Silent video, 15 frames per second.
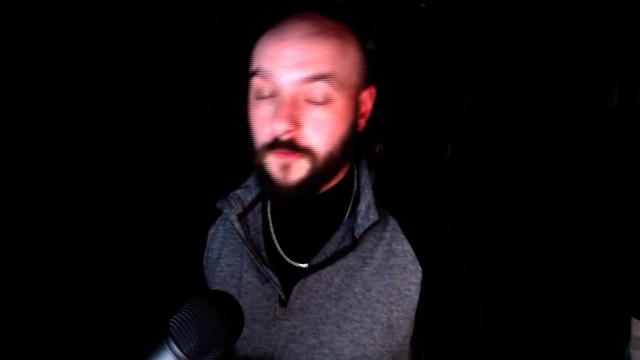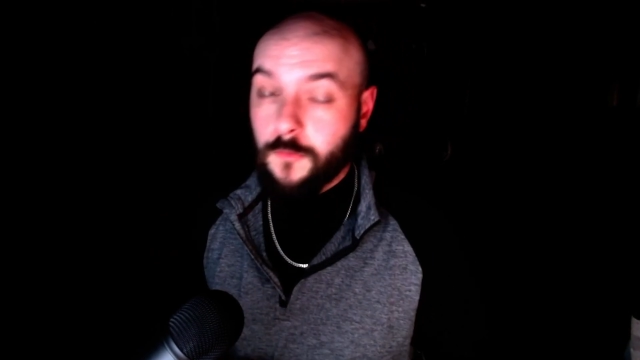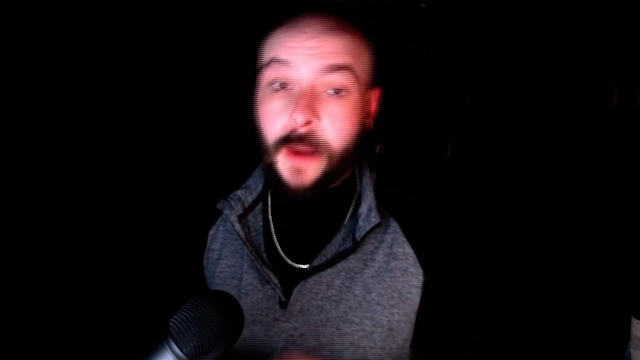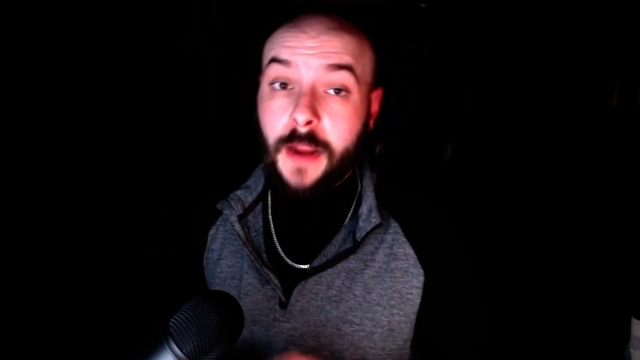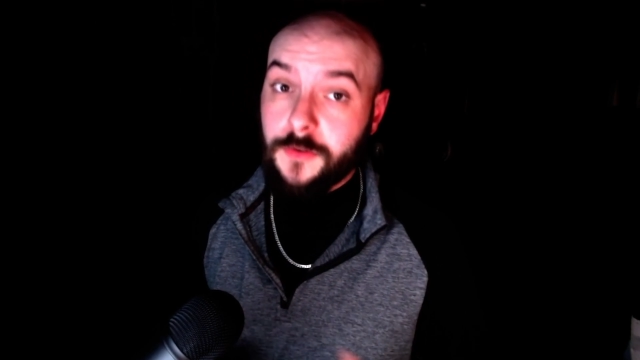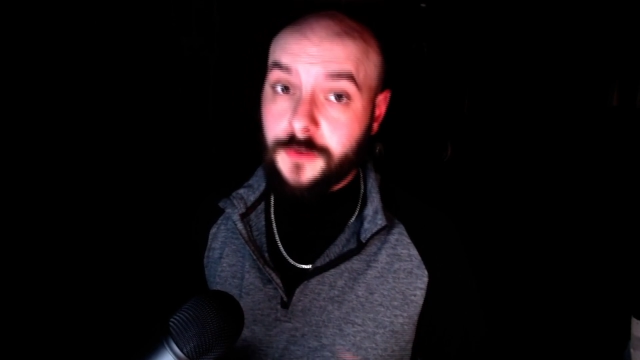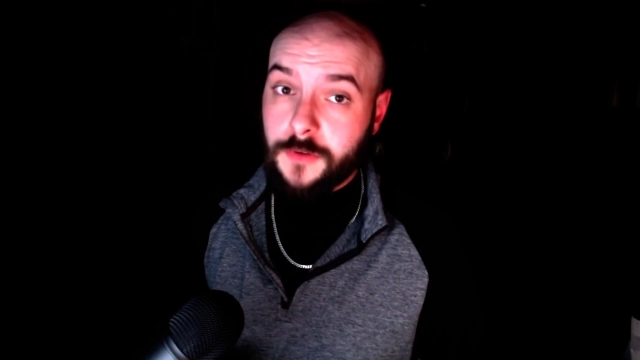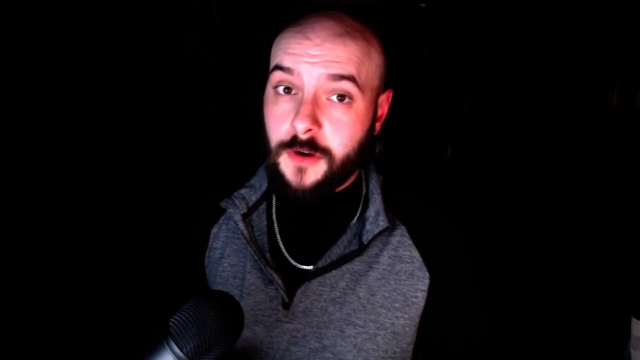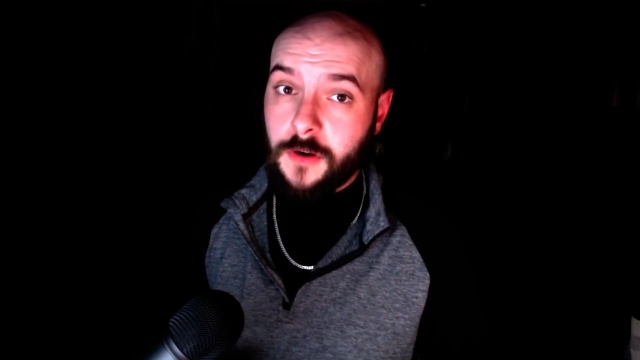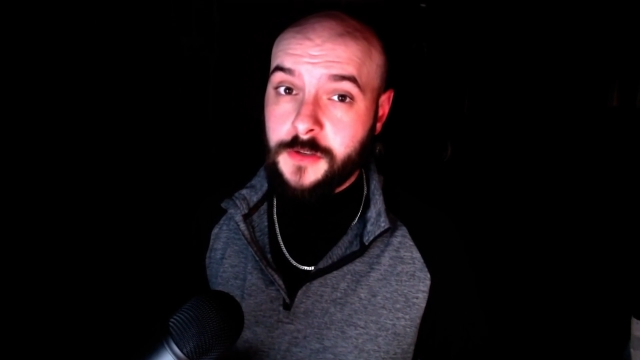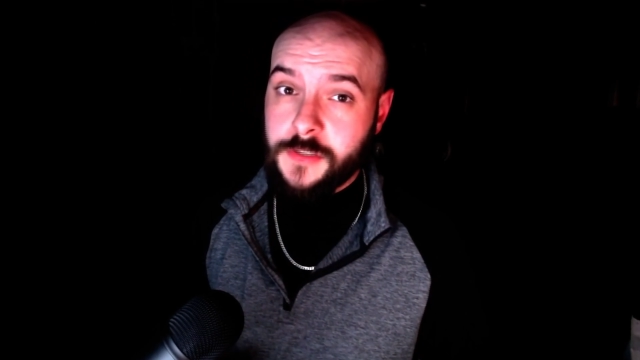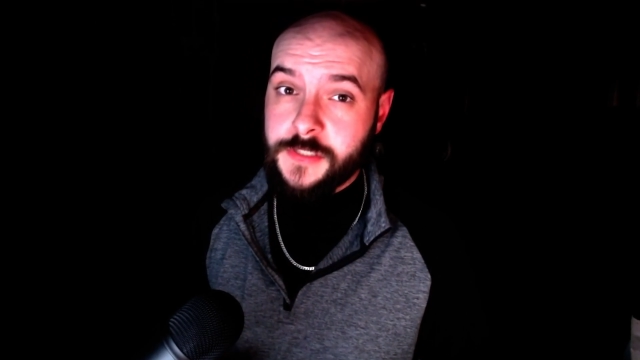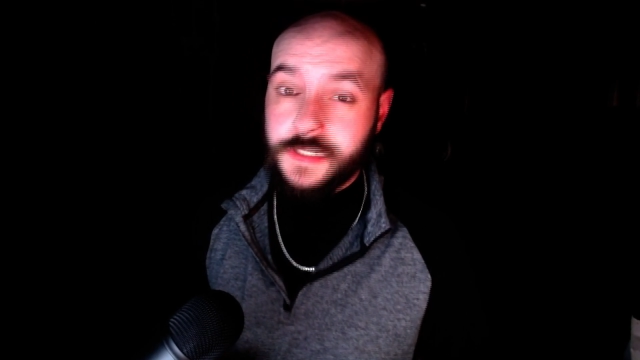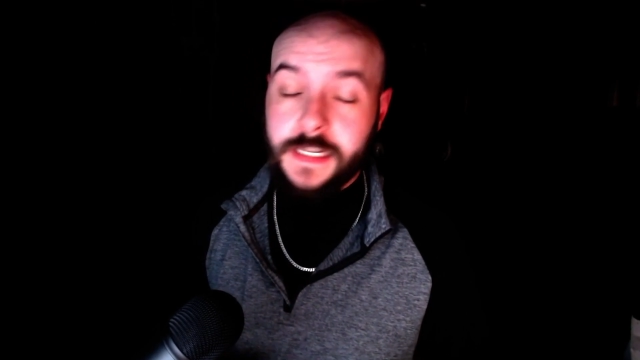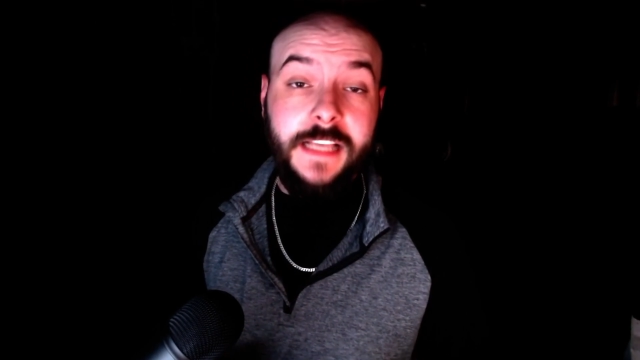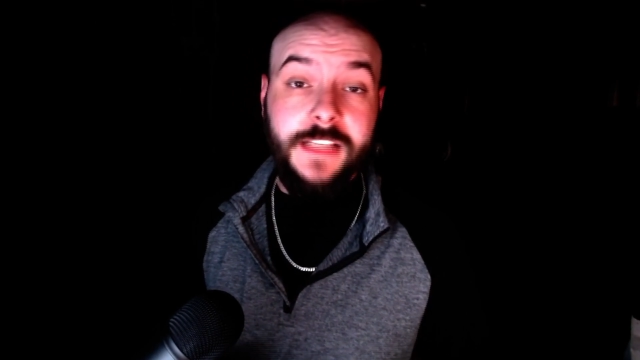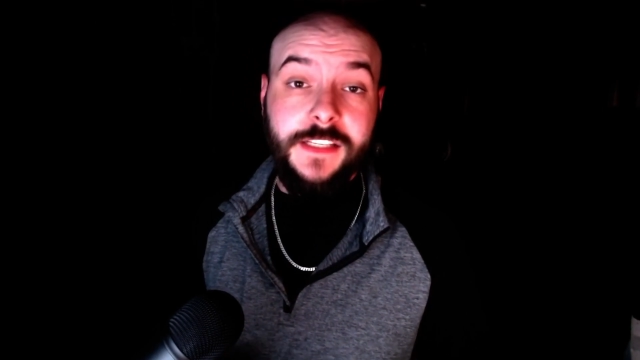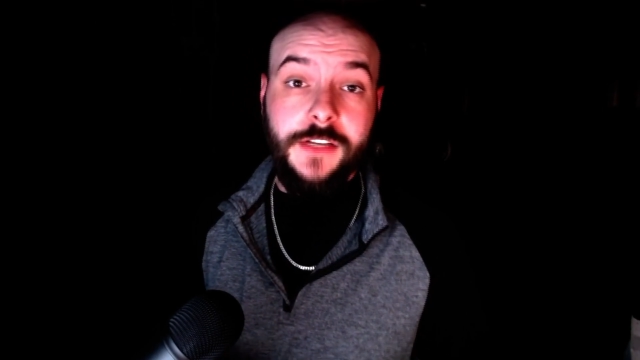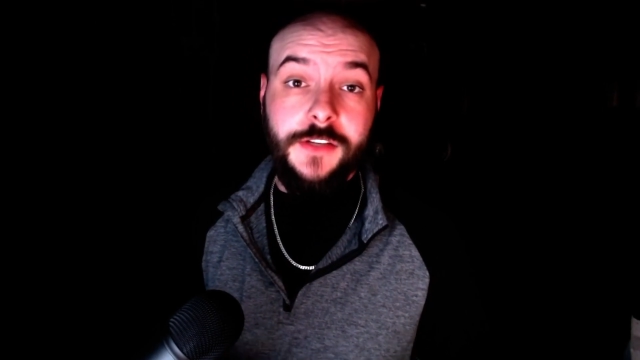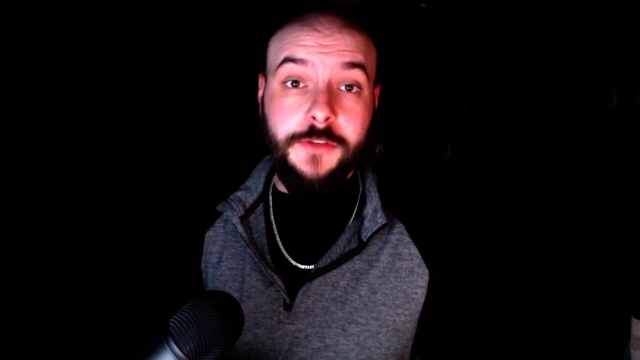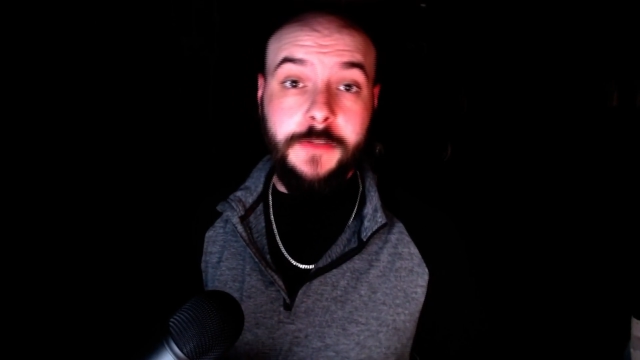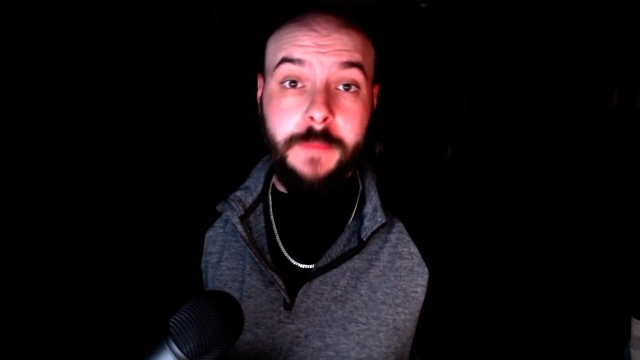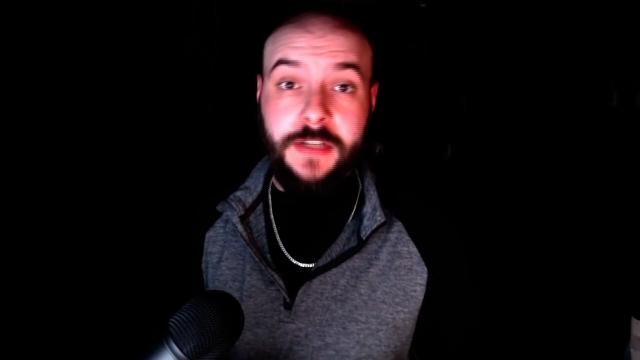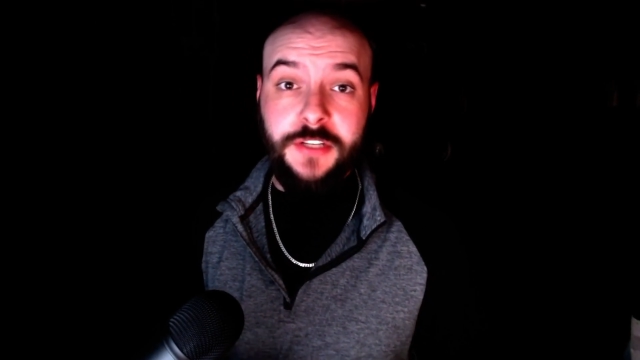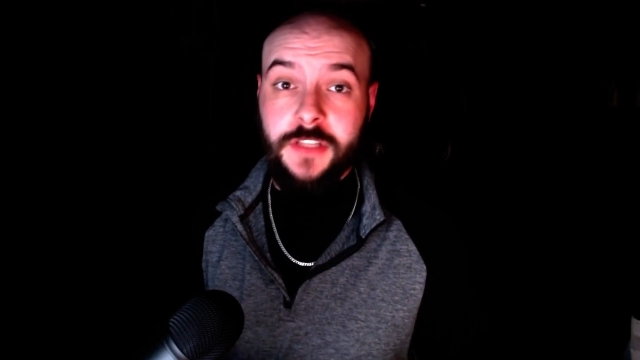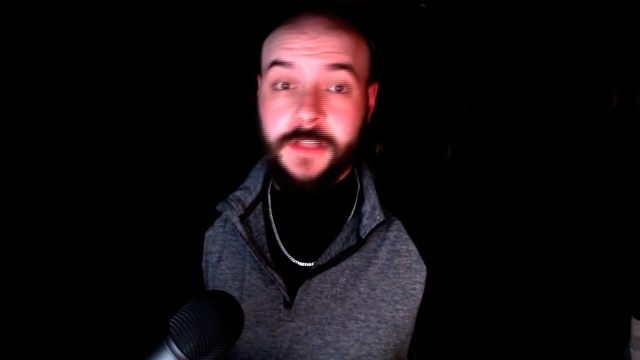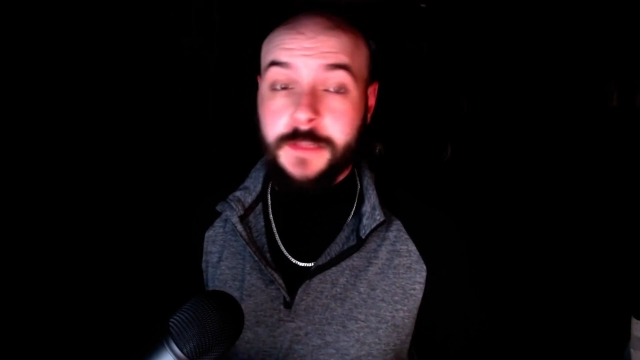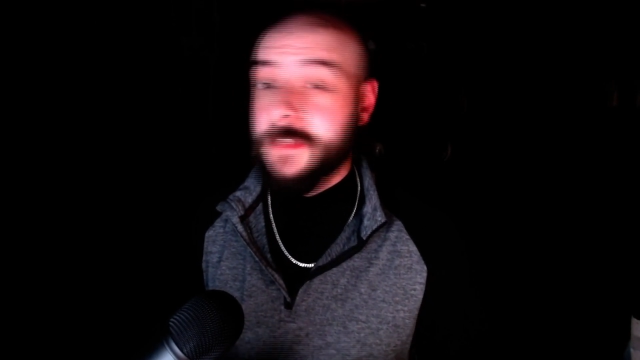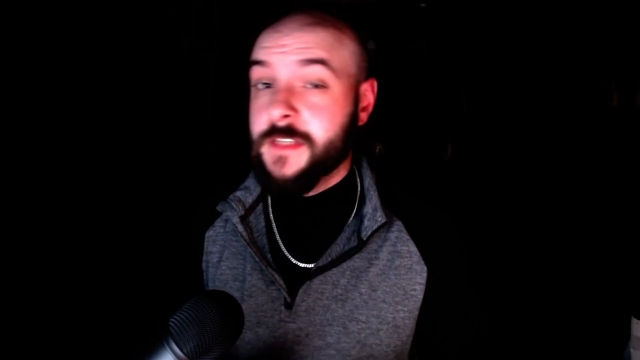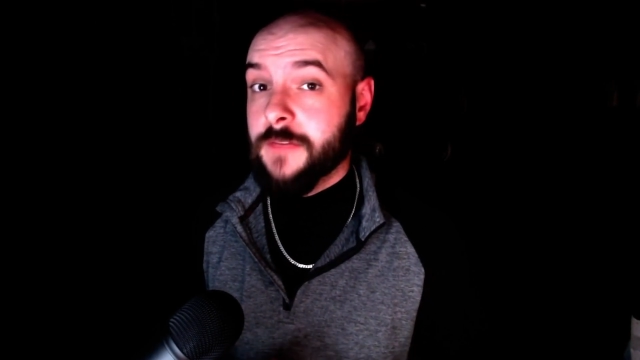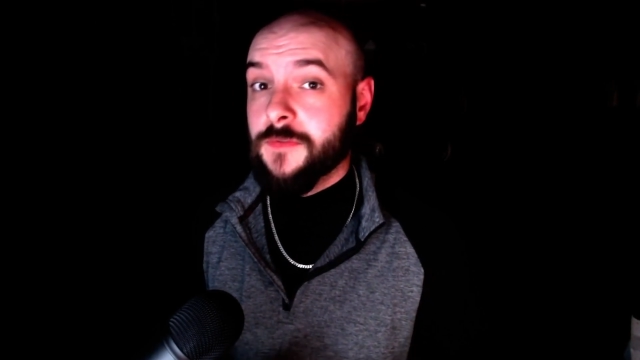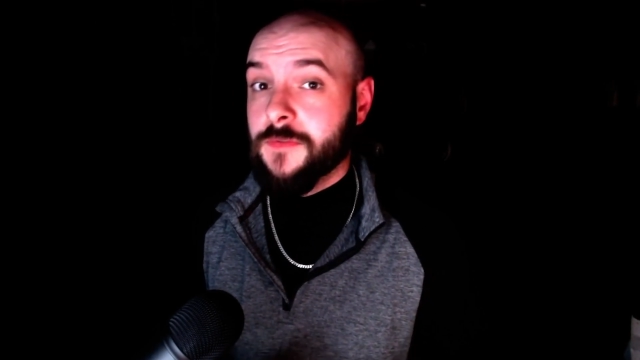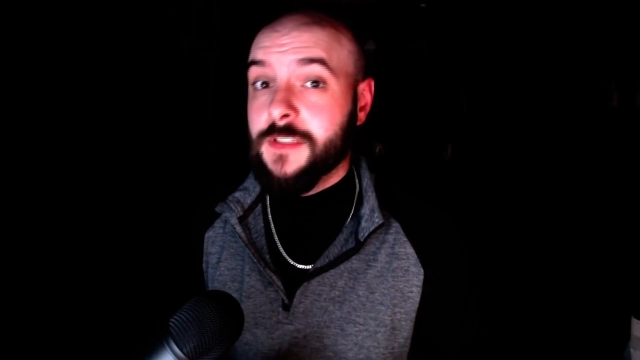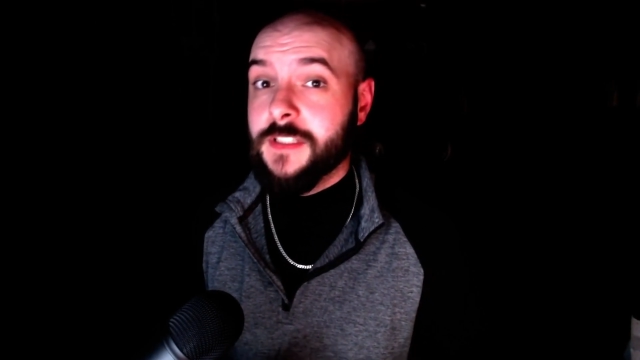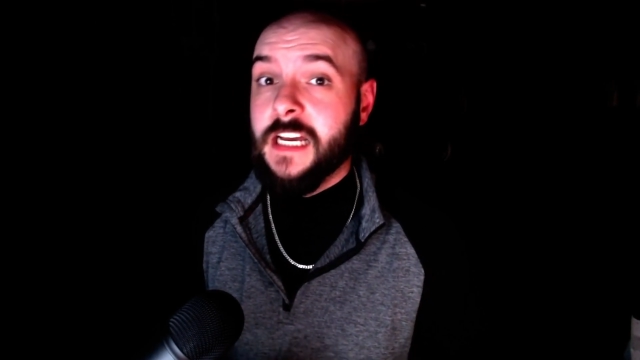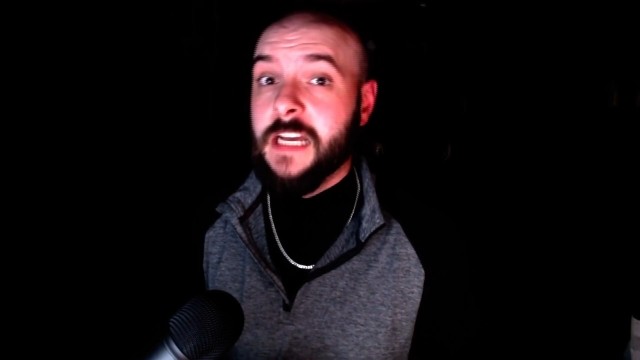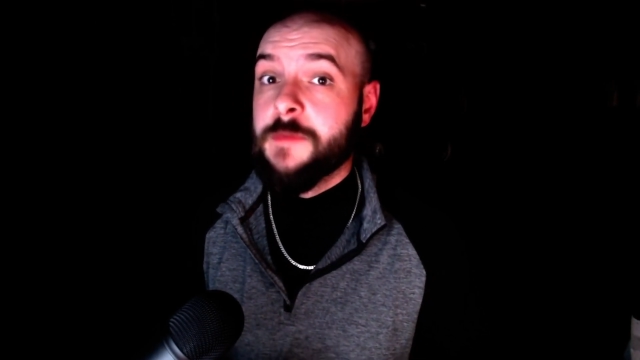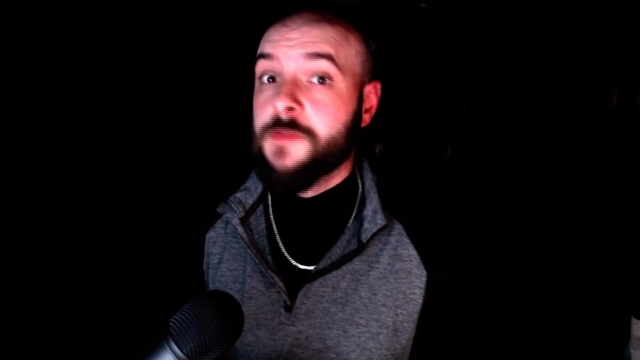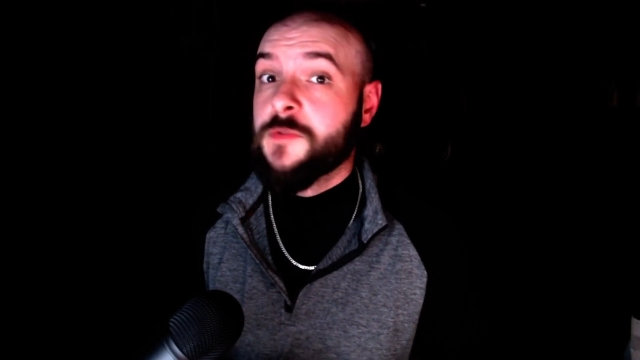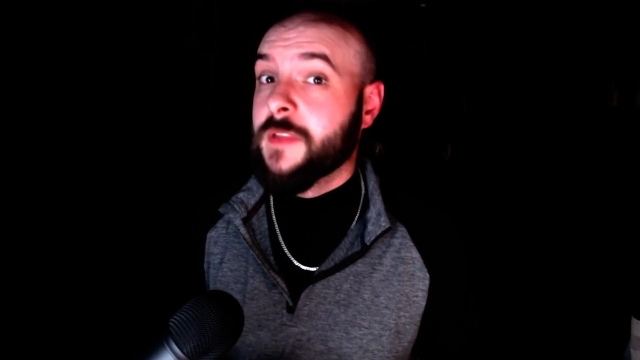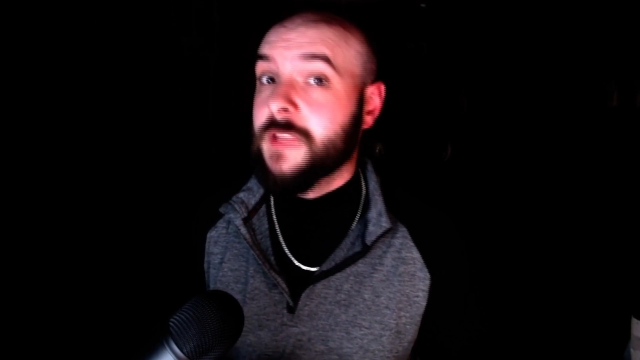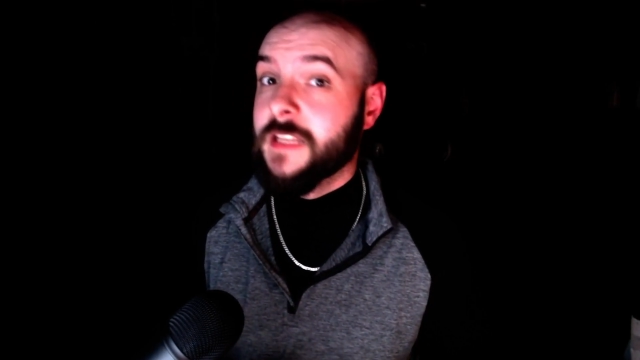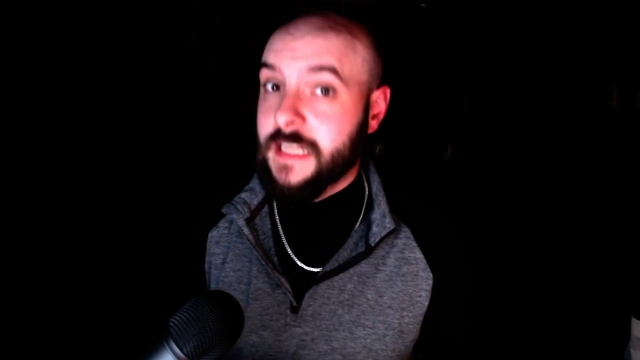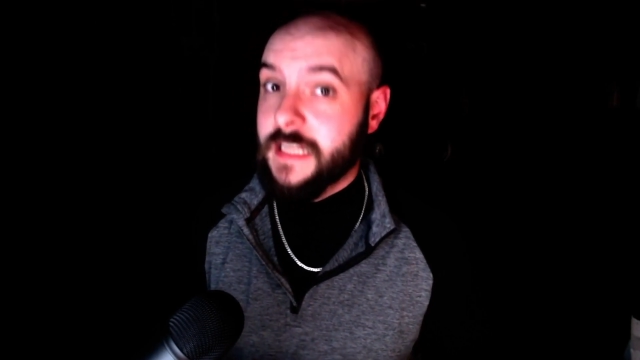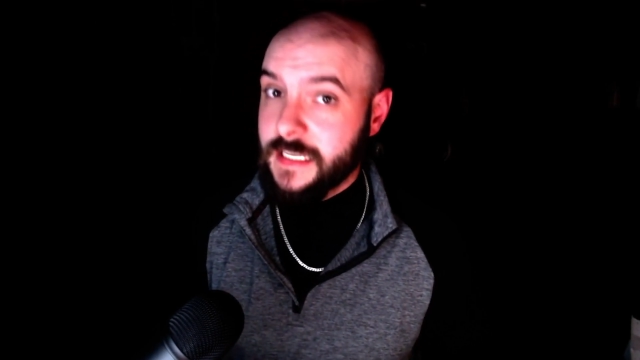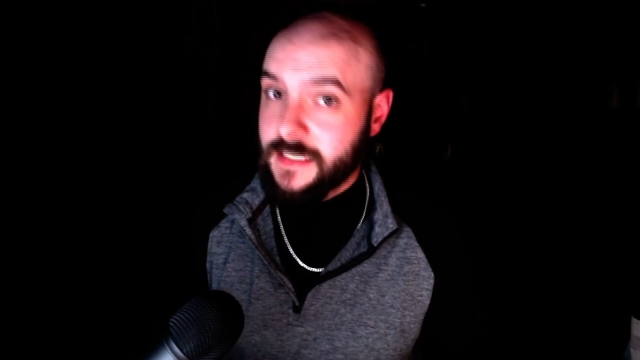Randall Carlson has also mentioned them several times within his